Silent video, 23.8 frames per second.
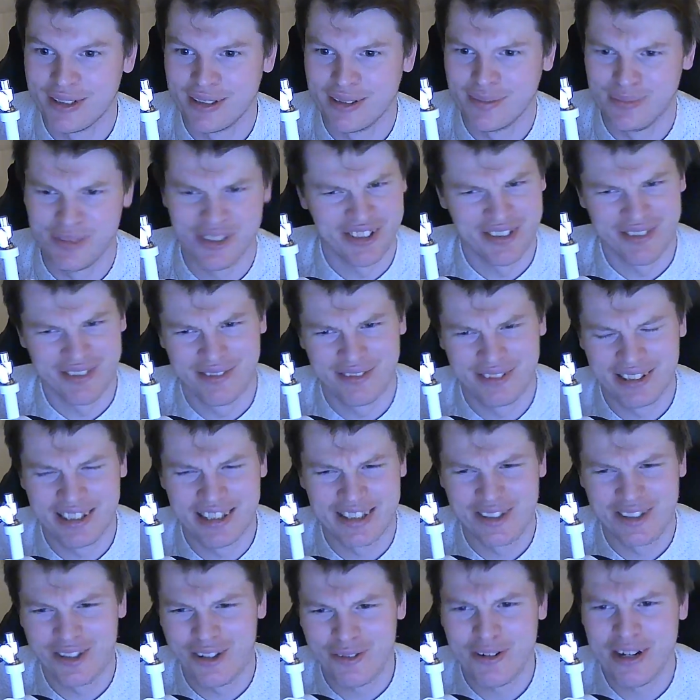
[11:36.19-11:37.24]
But there's
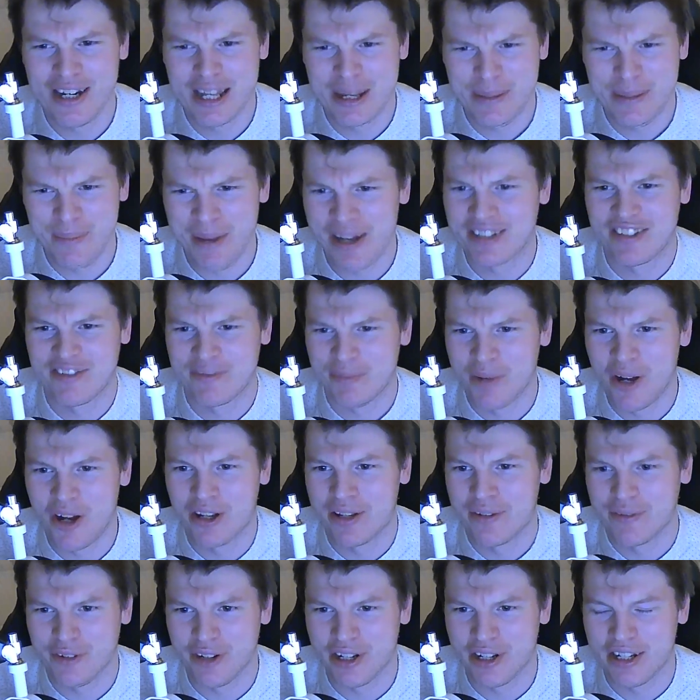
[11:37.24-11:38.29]
not really a massive market
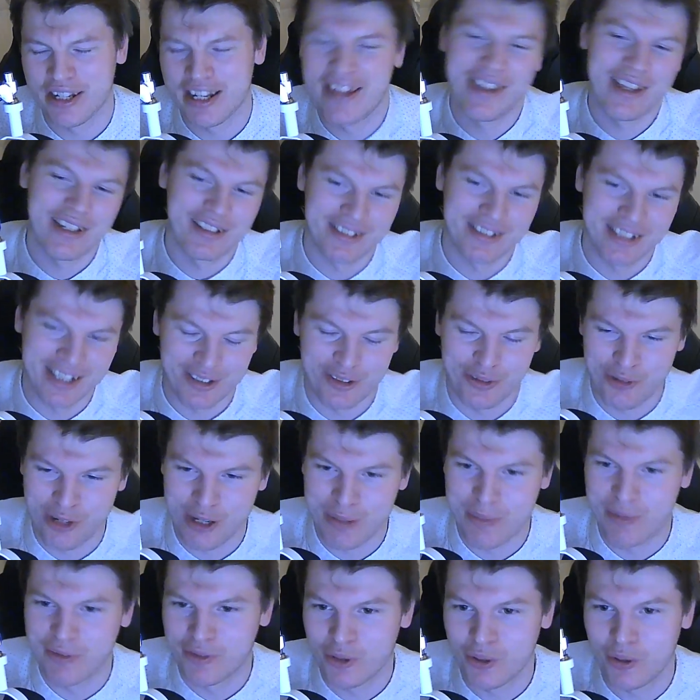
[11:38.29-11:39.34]
for it. Now that's extreme,
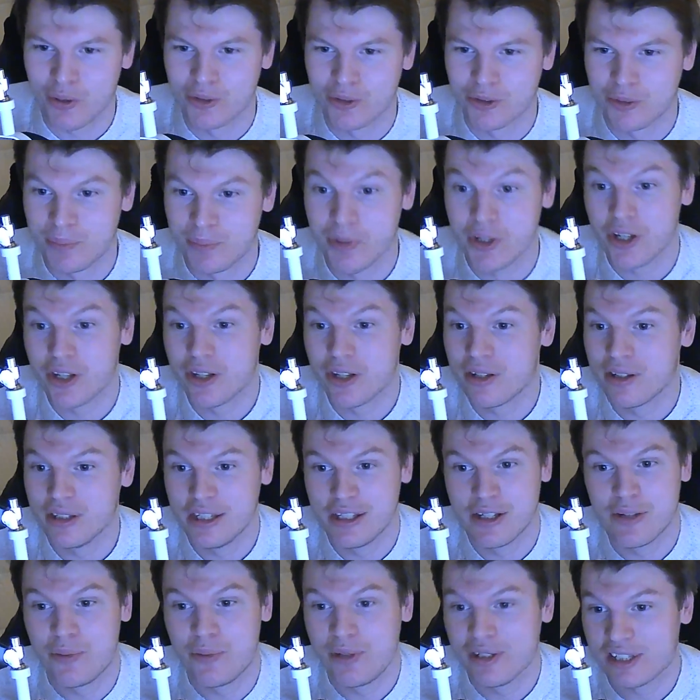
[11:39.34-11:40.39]
of course. But, you
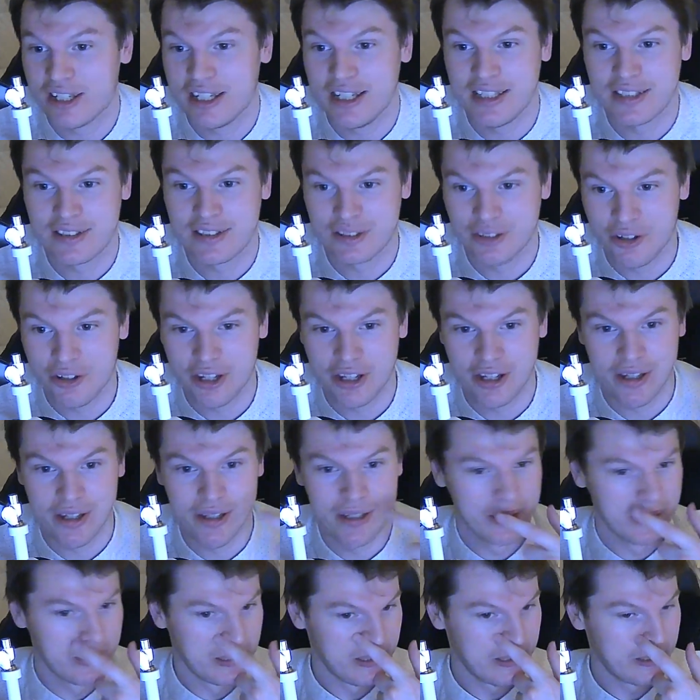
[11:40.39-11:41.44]
know, whiskey's not a
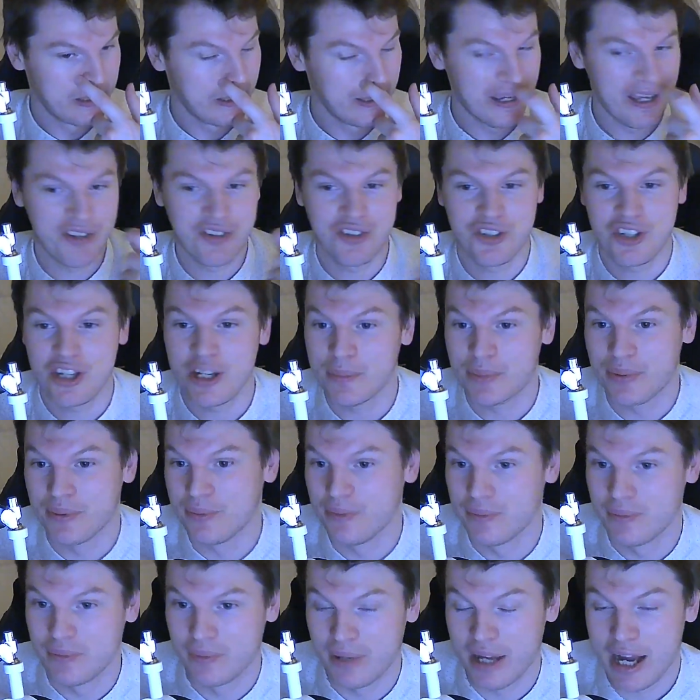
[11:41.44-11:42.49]
cheap
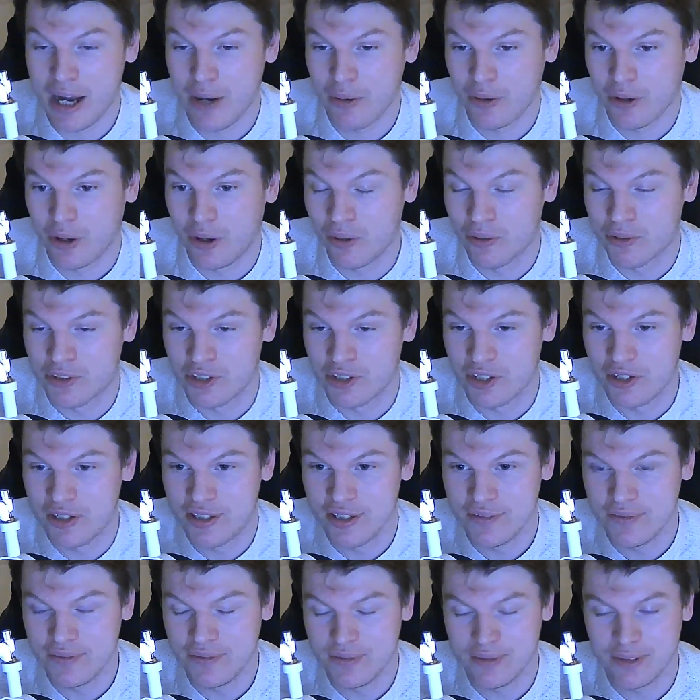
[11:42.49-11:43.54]
alcohol
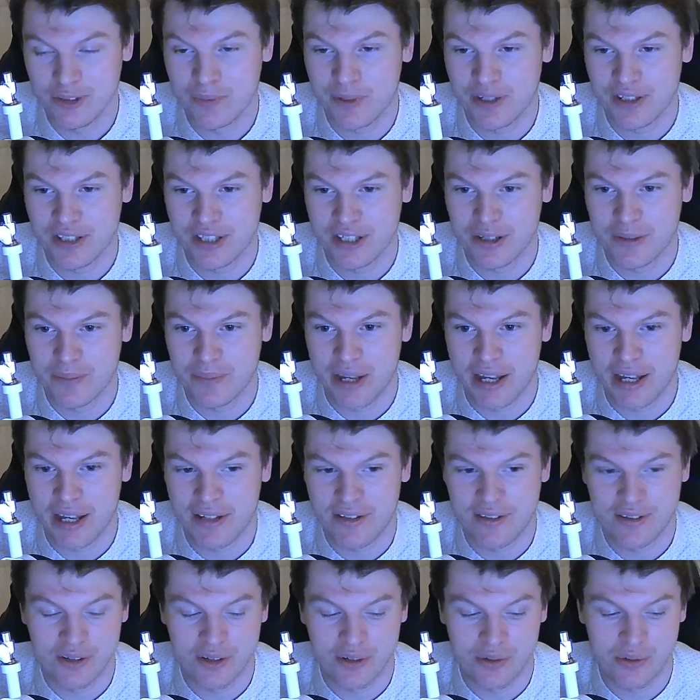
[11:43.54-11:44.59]
alternative, especially compared
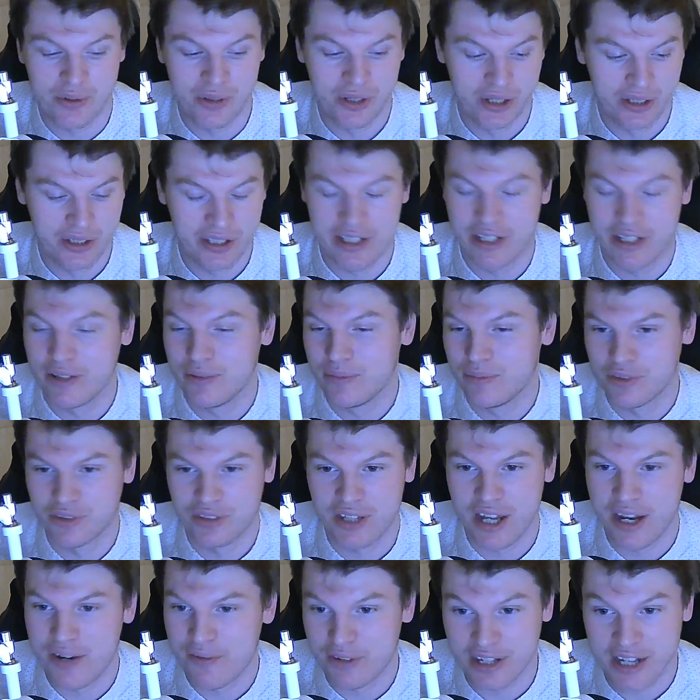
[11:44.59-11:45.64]
to, you know, just
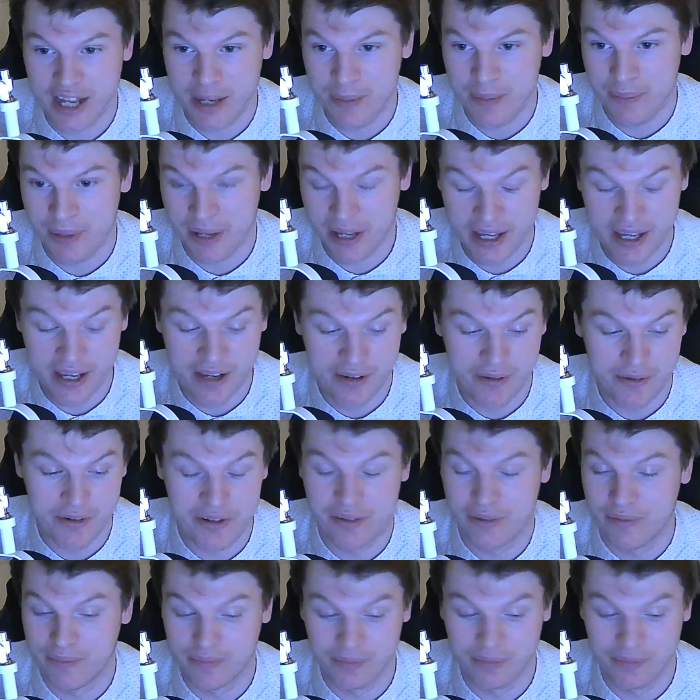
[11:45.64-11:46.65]
everyday beer and